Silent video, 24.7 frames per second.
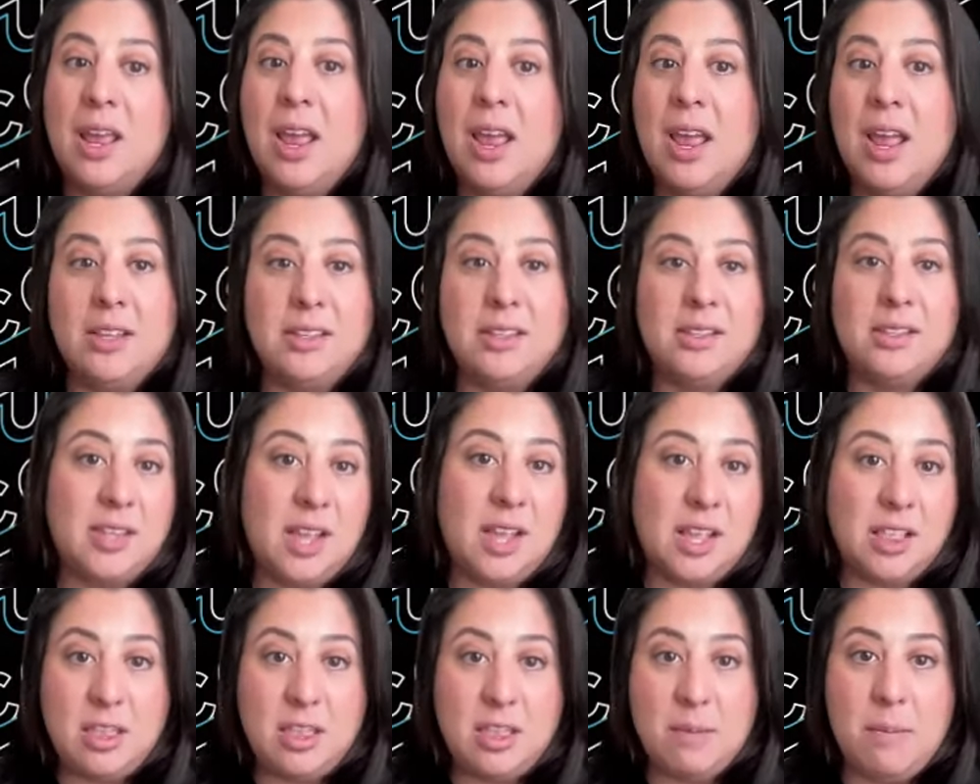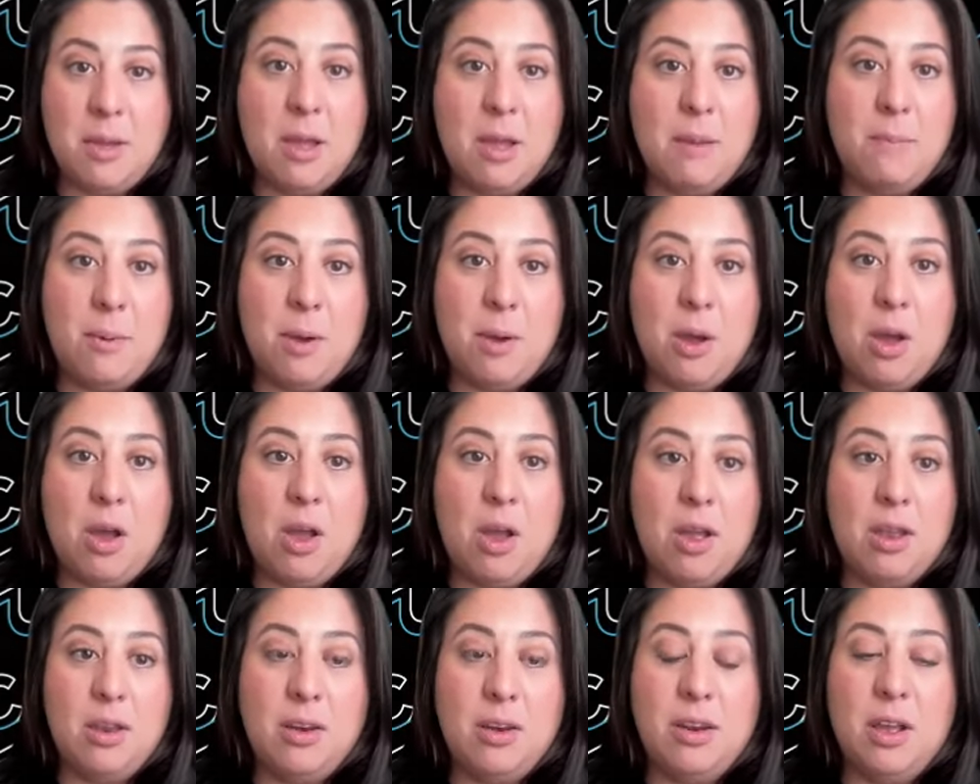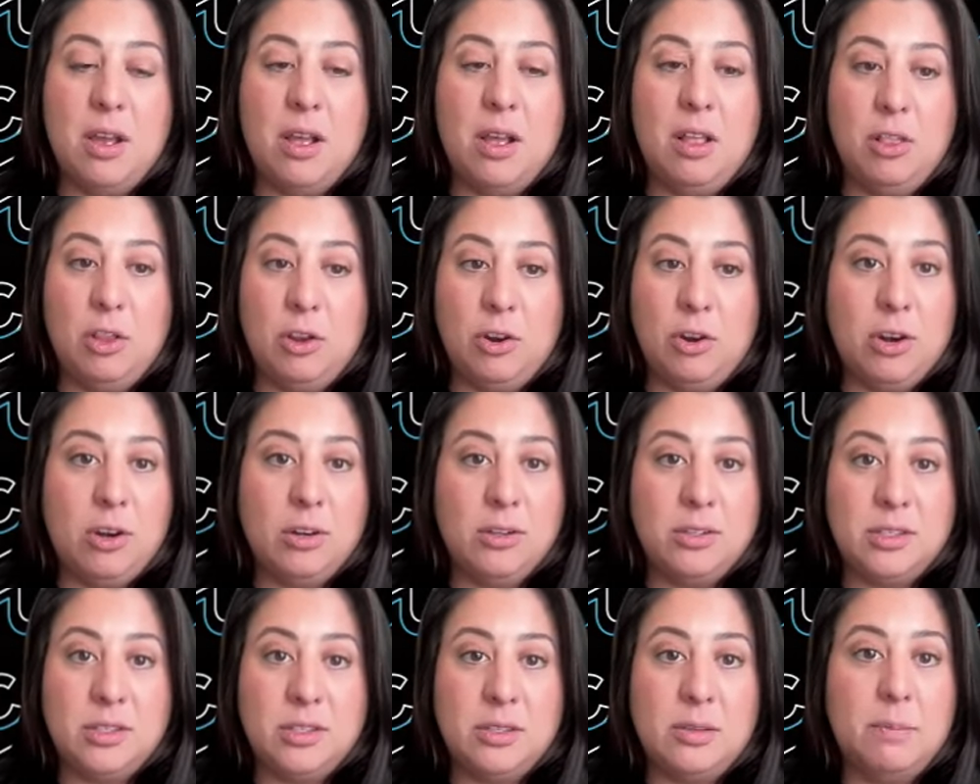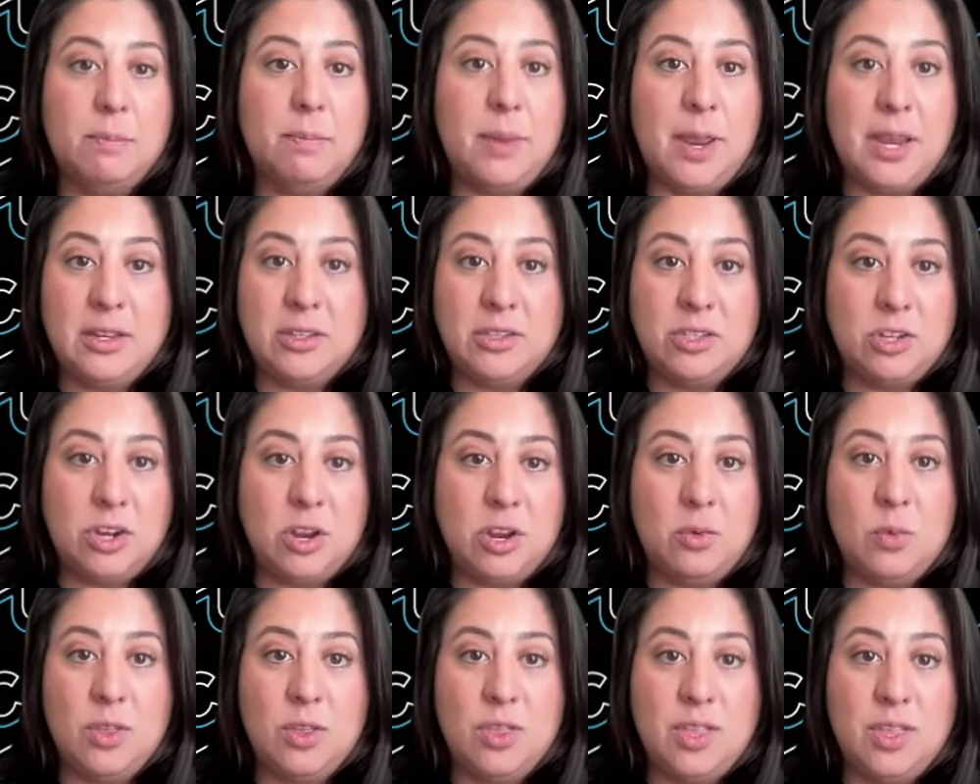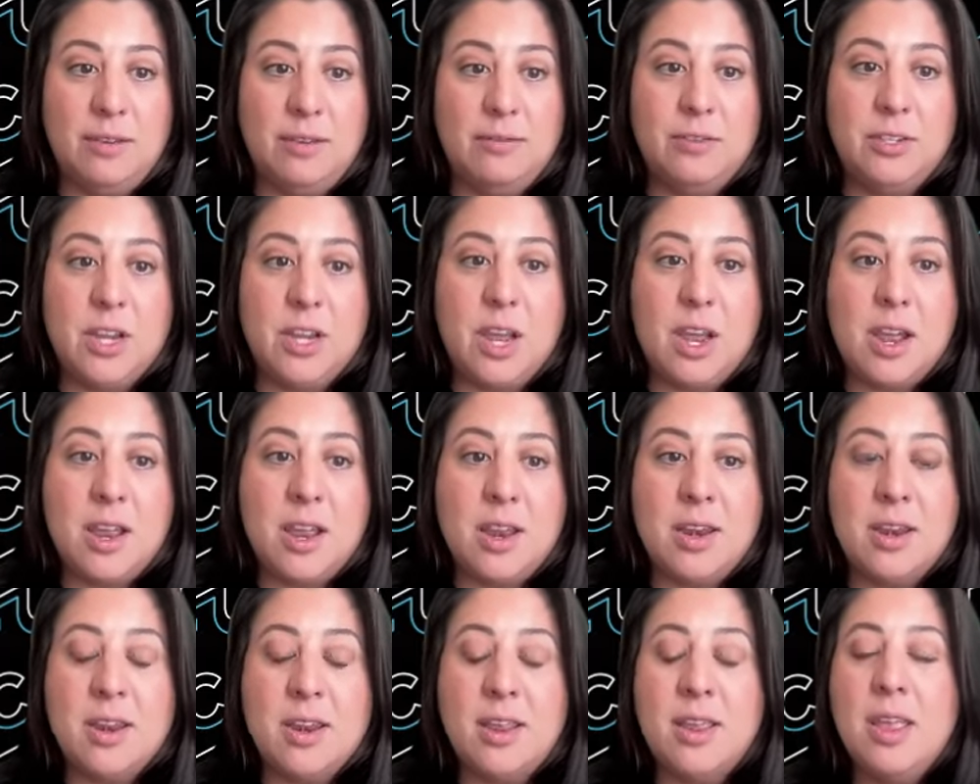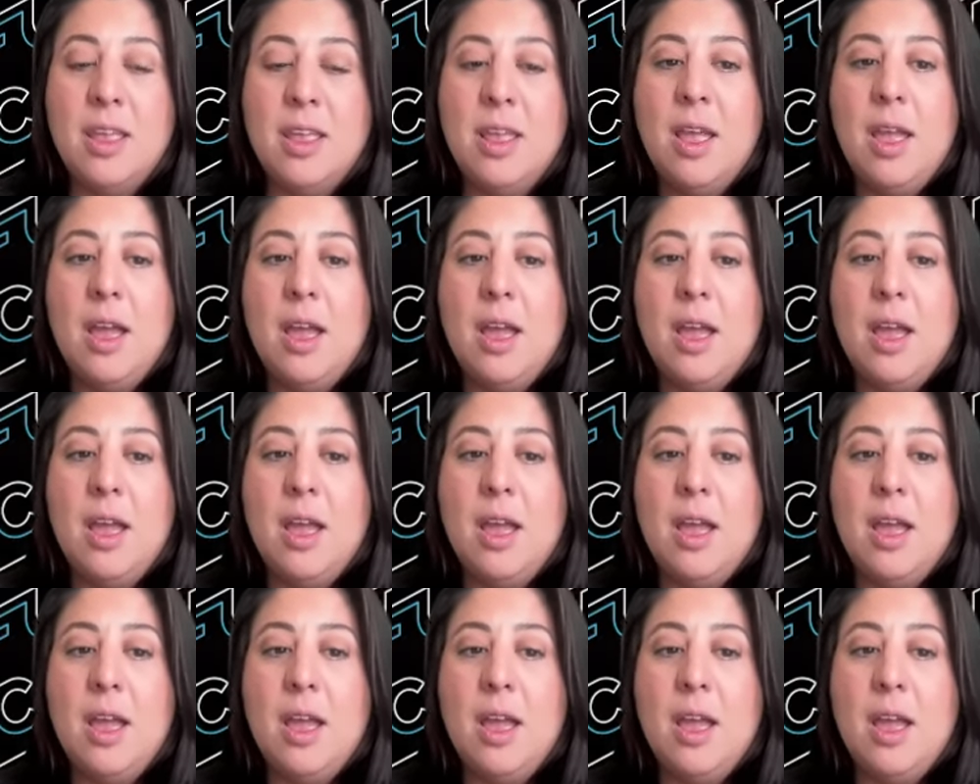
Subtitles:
and set them up on alerts based on what they've done.